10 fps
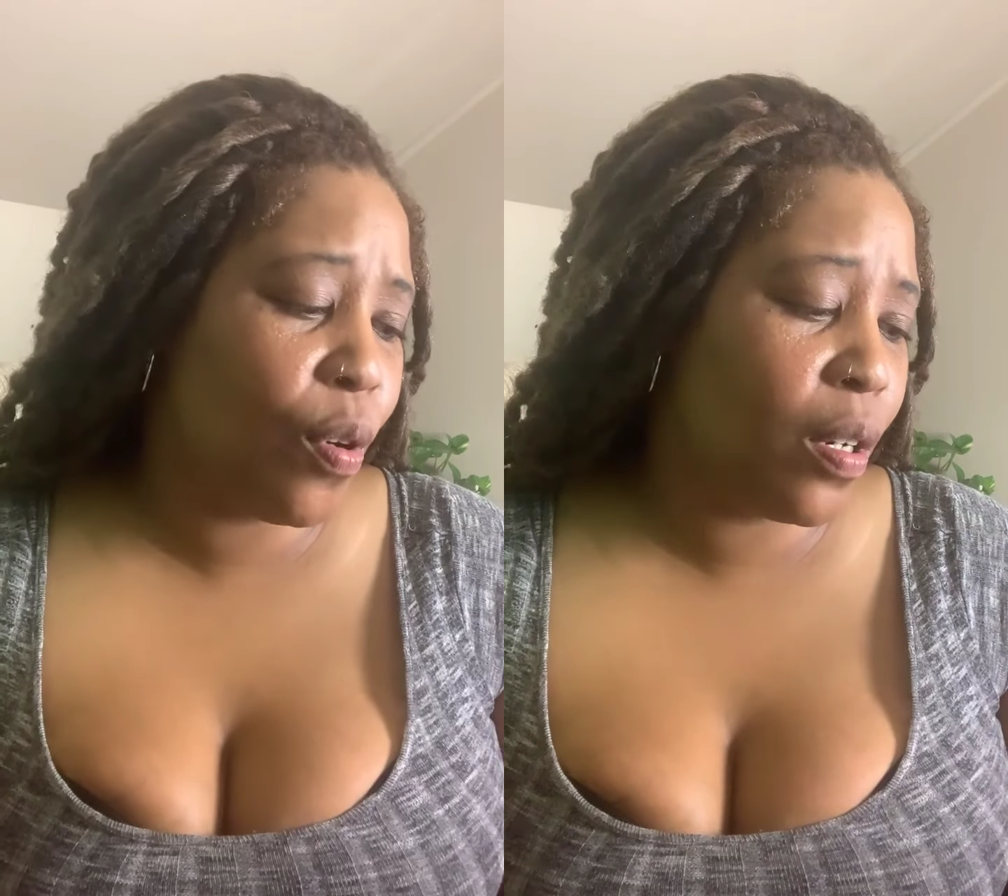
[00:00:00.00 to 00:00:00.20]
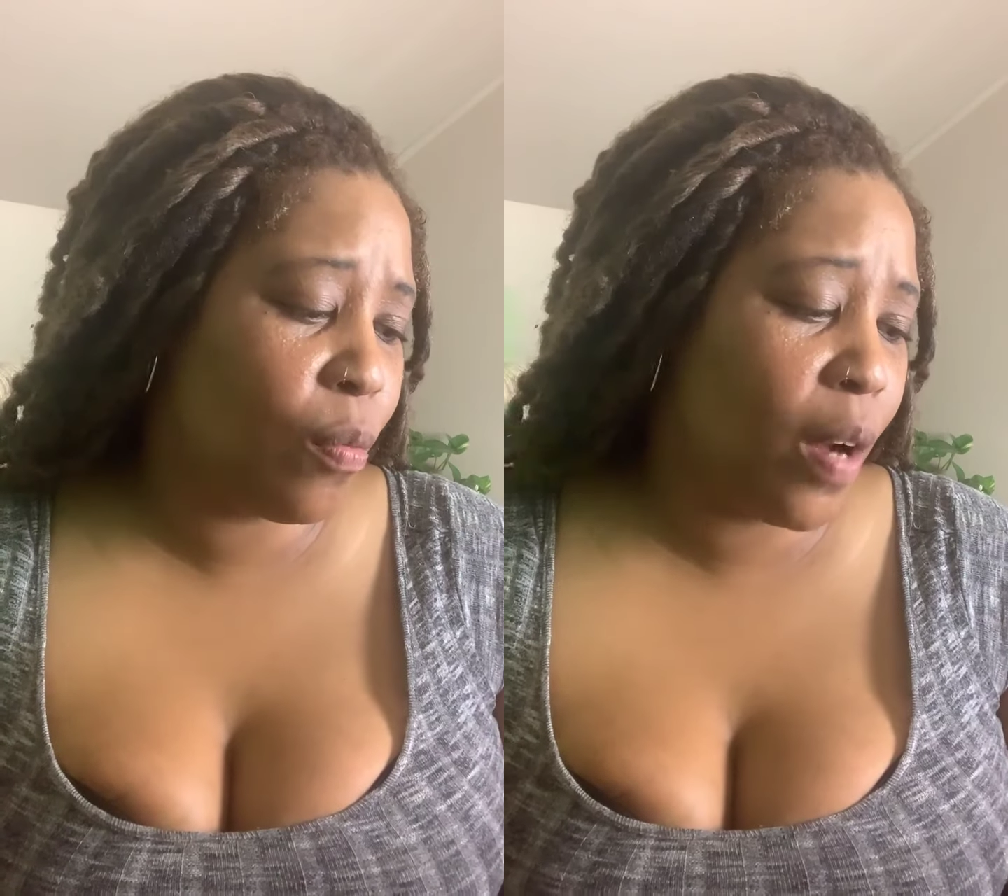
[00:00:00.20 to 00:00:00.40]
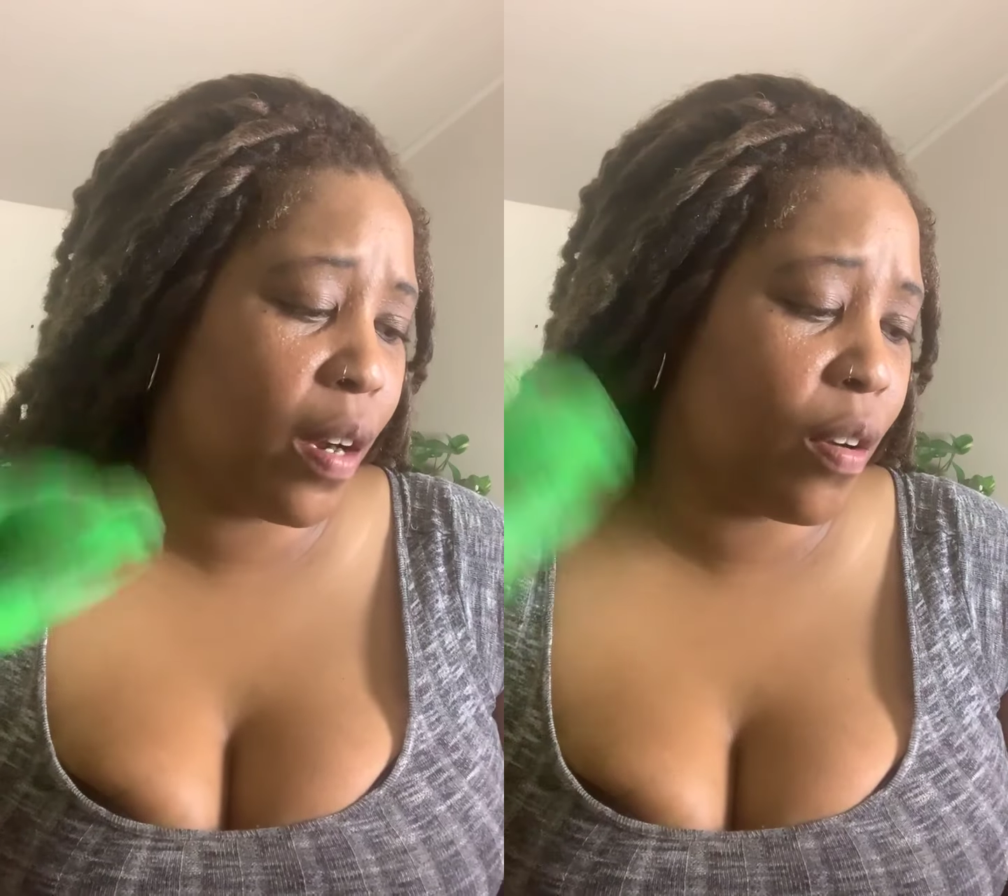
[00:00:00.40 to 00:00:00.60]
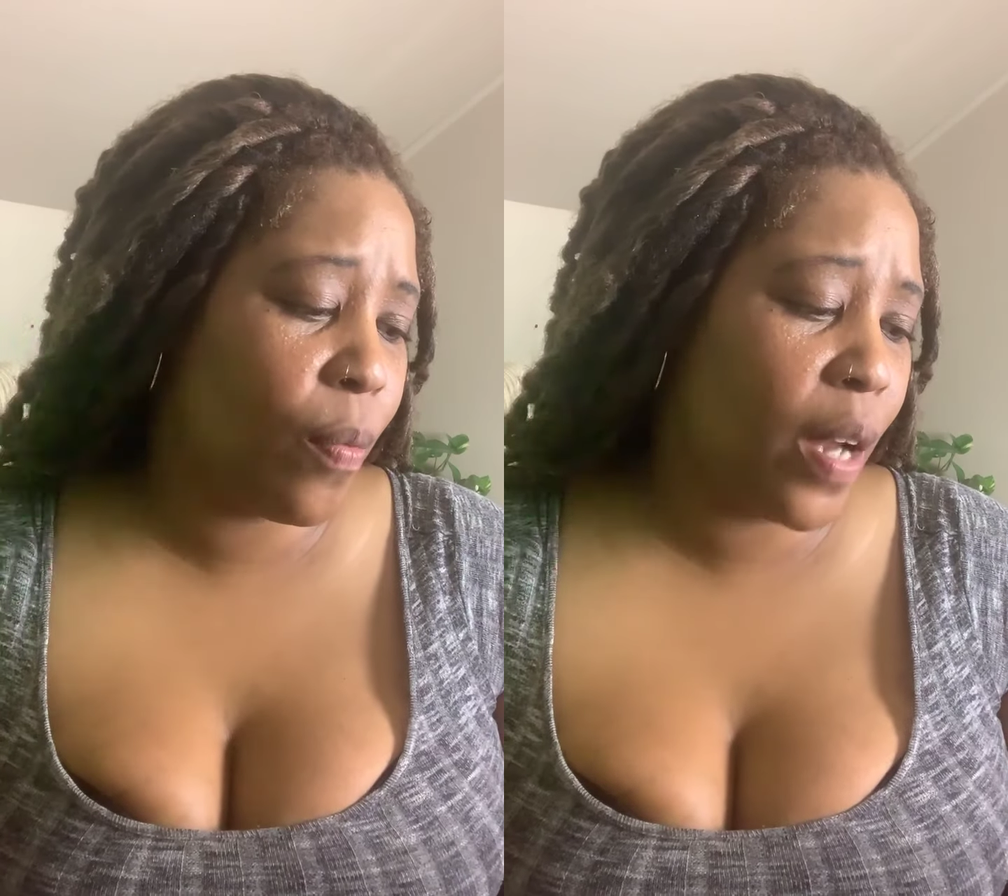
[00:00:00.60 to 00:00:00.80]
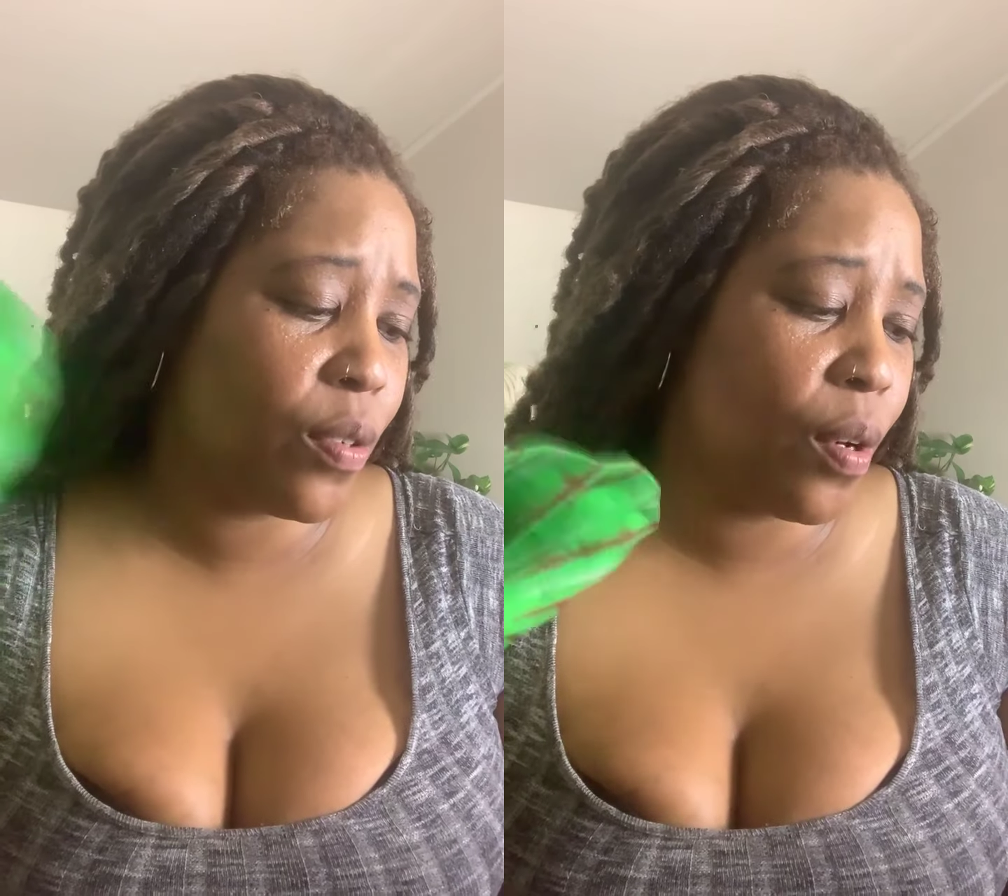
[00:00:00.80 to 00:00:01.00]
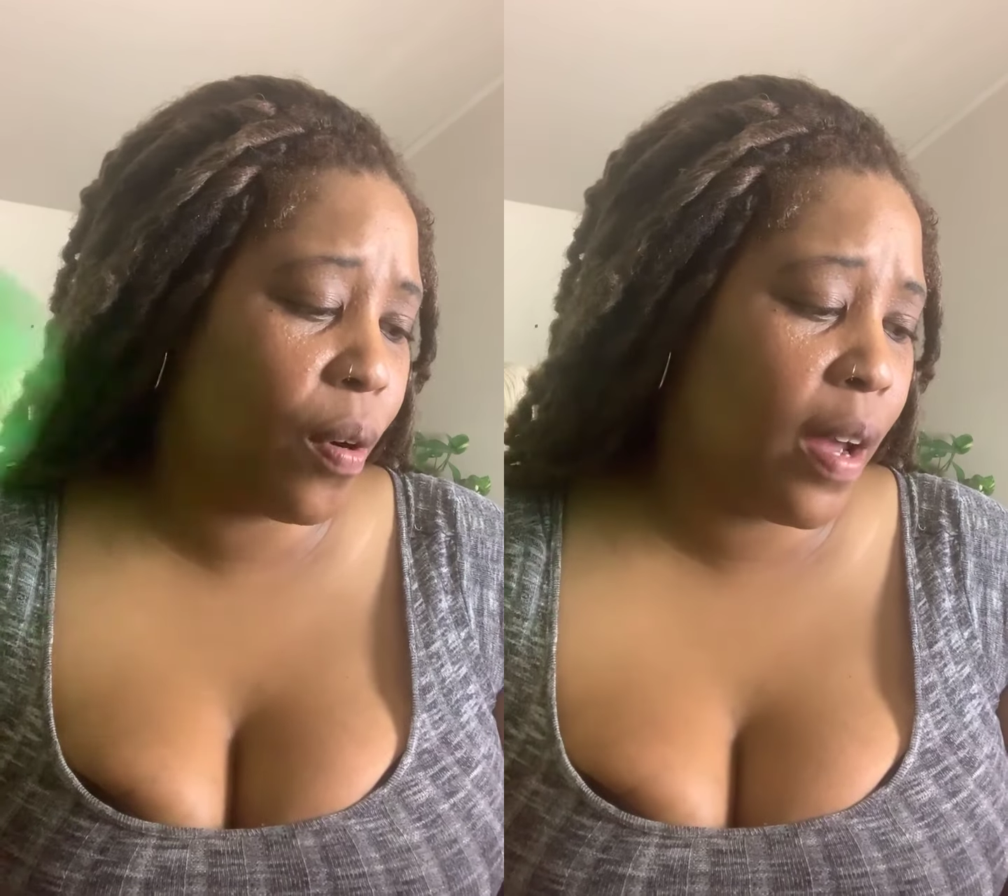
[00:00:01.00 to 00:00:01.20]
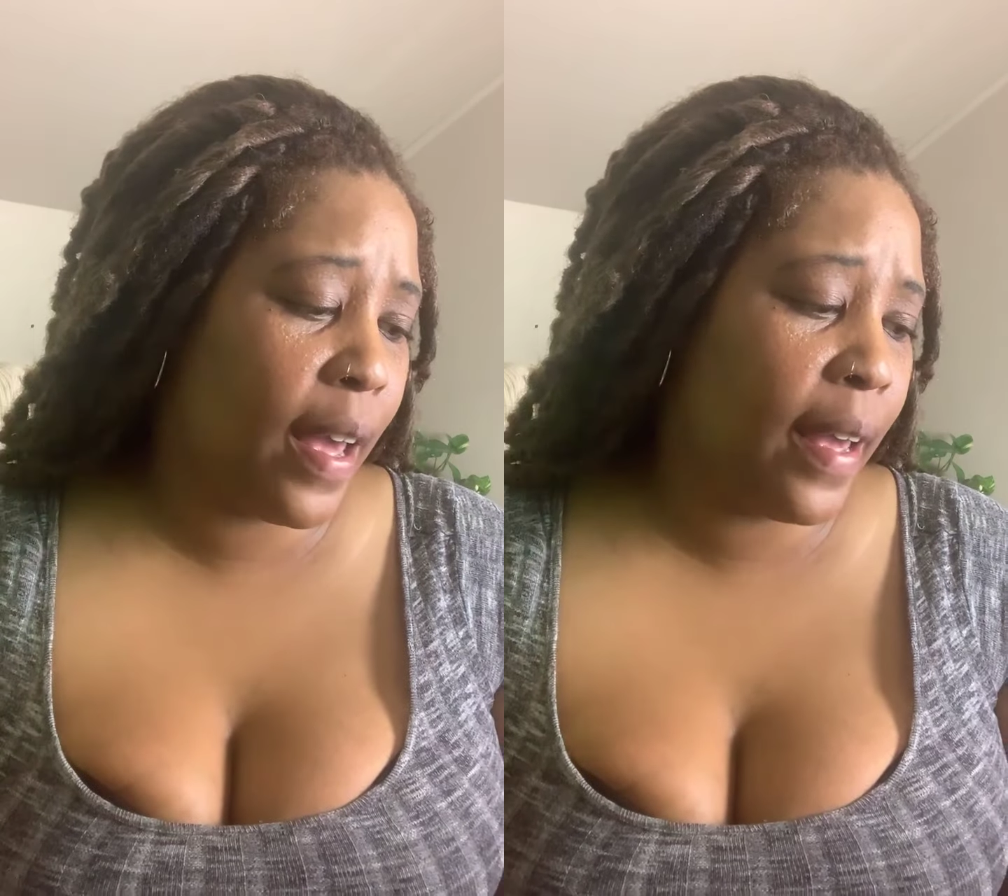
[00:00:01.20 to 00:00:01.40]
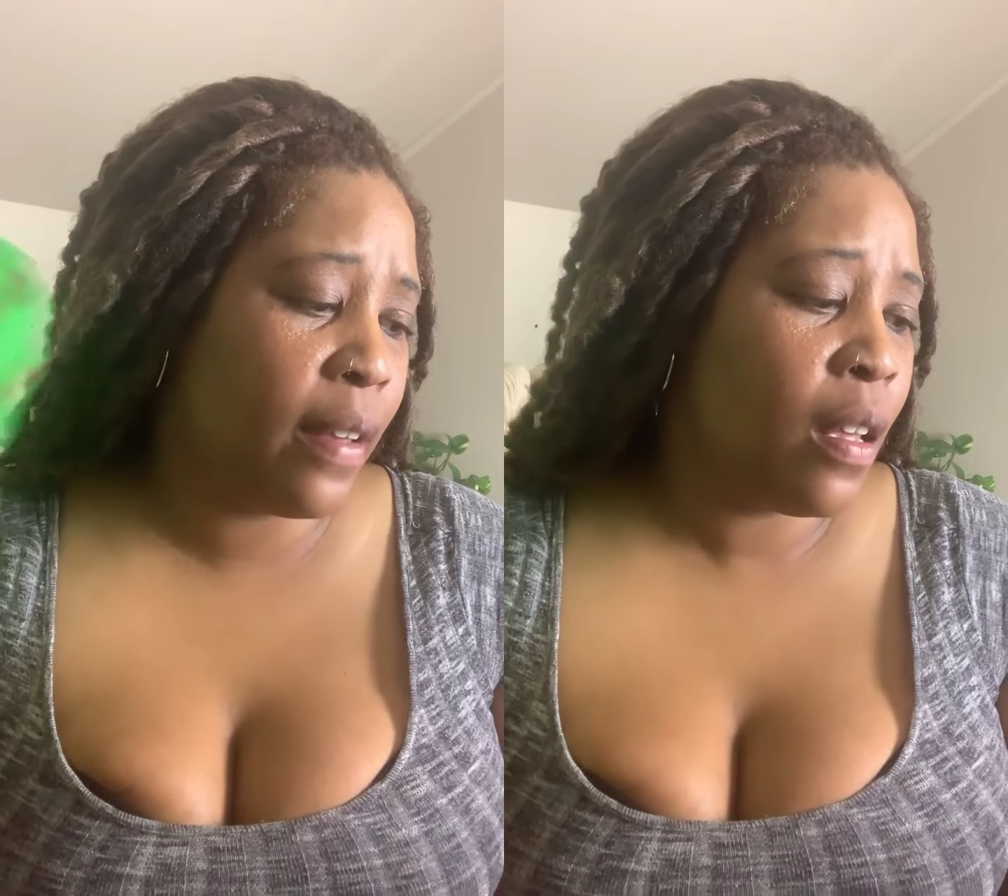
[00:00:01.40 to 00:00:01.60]
during the Mercury
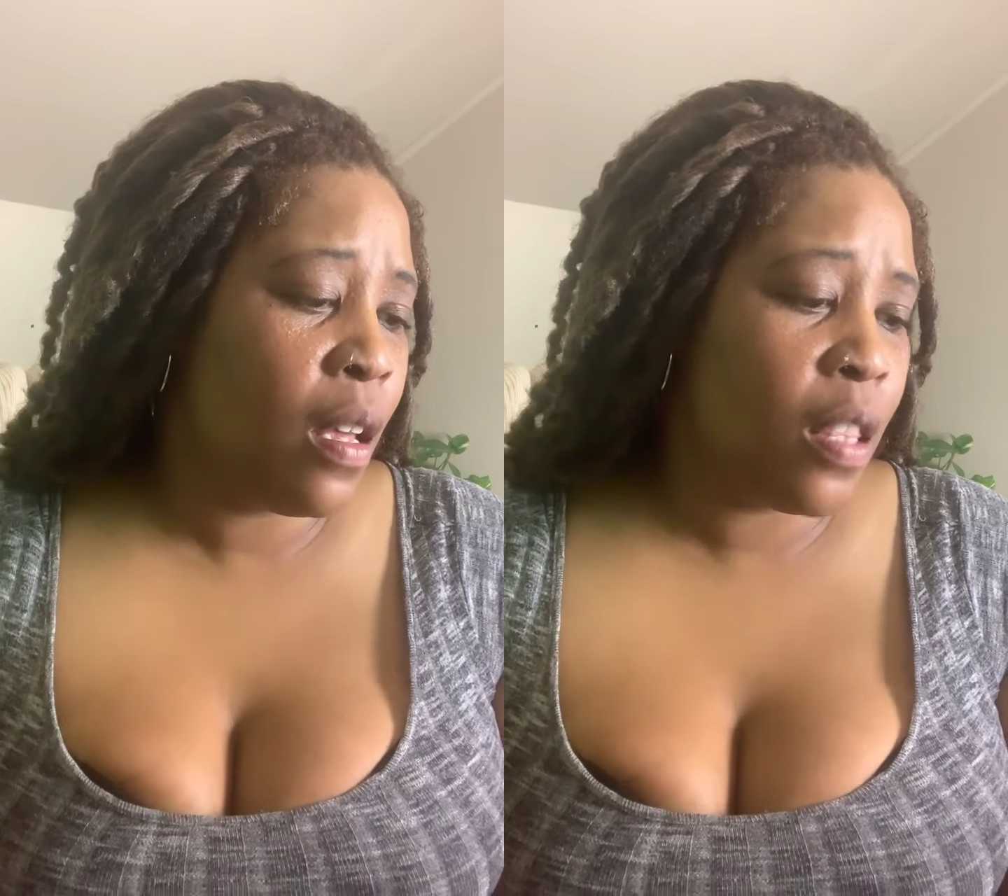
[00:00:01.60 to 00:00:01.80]
retrograde.